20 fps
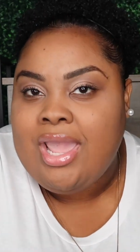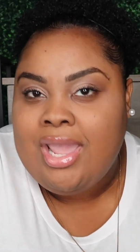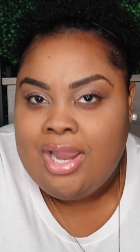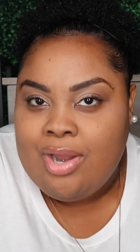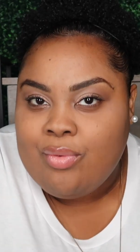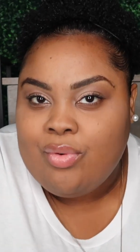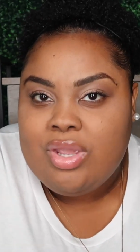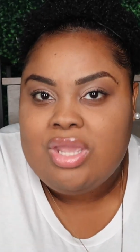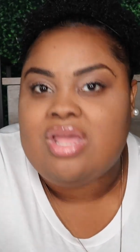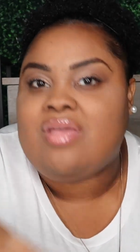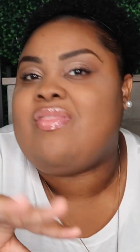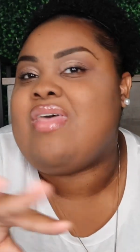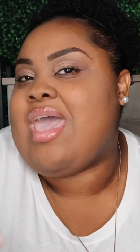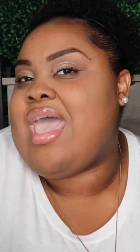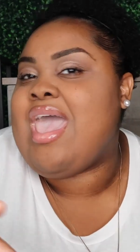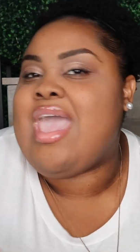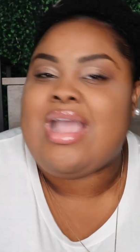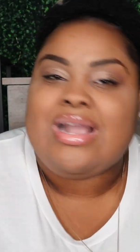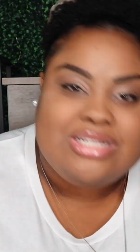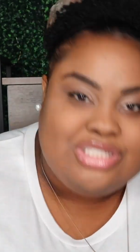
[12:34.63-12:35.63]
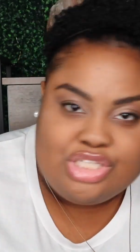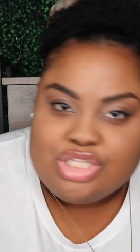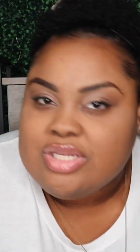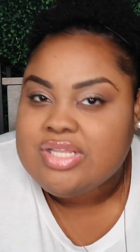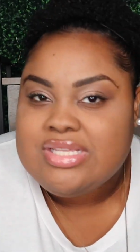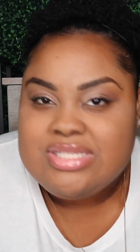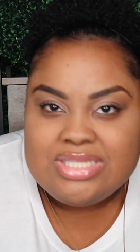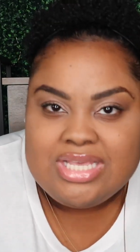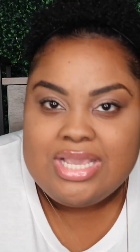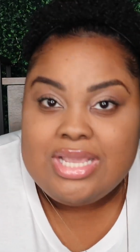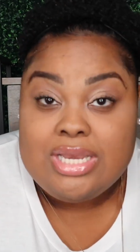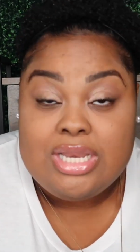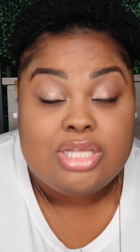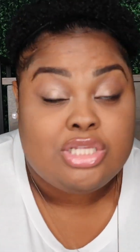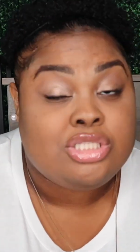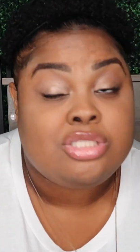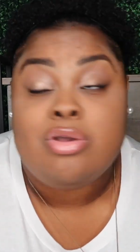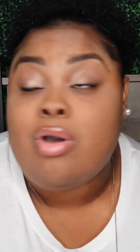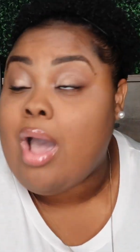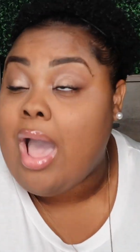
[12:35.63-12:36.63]
area that actually seen
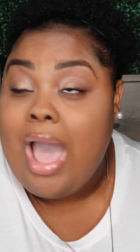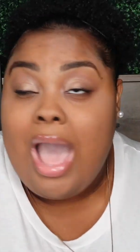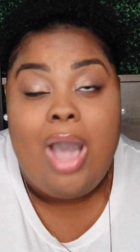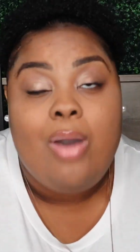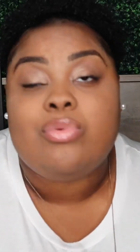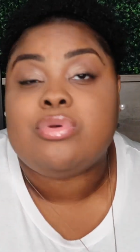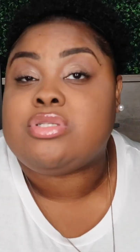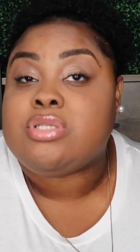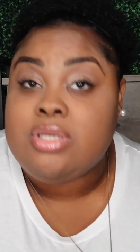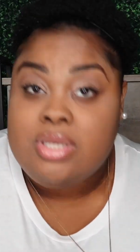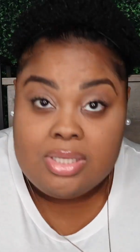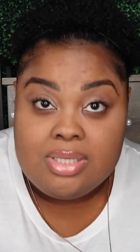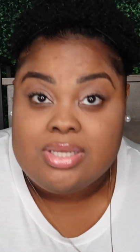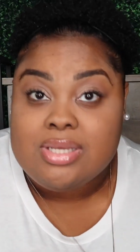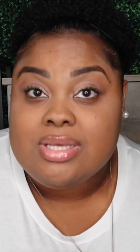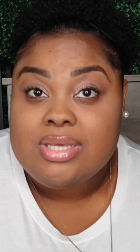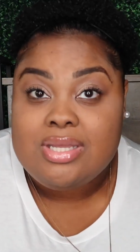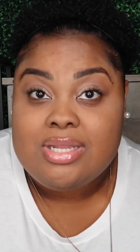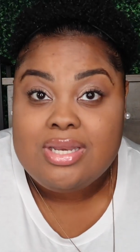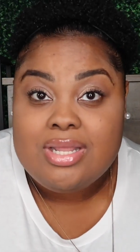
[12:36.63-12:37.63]
it. So I was good.